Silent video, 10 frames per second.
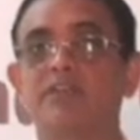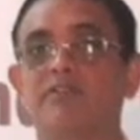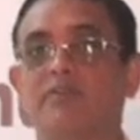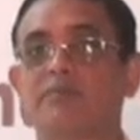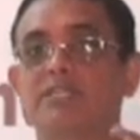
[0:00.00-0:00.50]

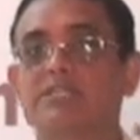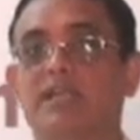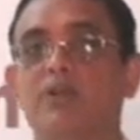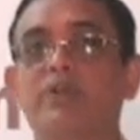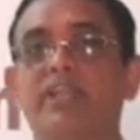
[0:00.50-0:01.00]
from the
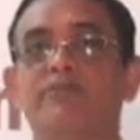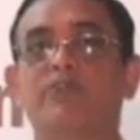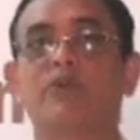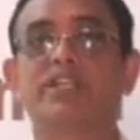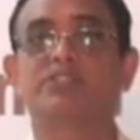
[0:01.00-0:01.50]
surrounding
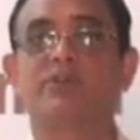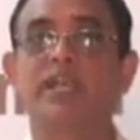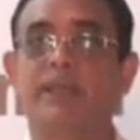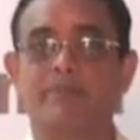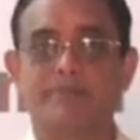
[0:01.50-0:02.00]
fluids
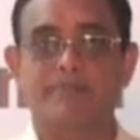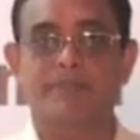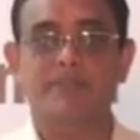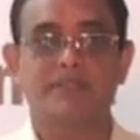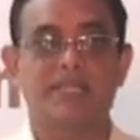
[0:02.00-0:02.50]
only.
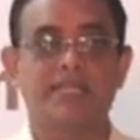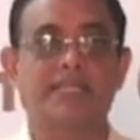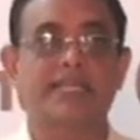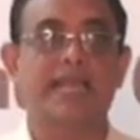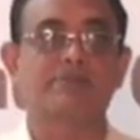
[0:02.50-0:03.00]

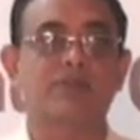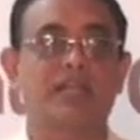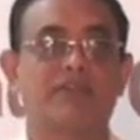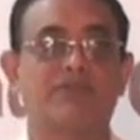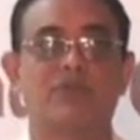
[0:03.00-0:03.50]
The
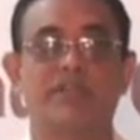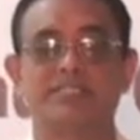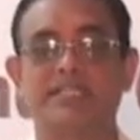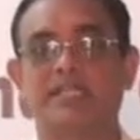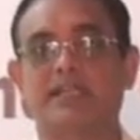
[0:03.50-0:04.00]
capsular
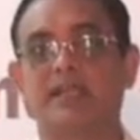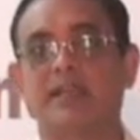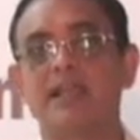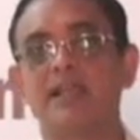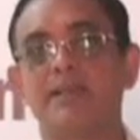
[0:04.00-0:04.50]
fluids that are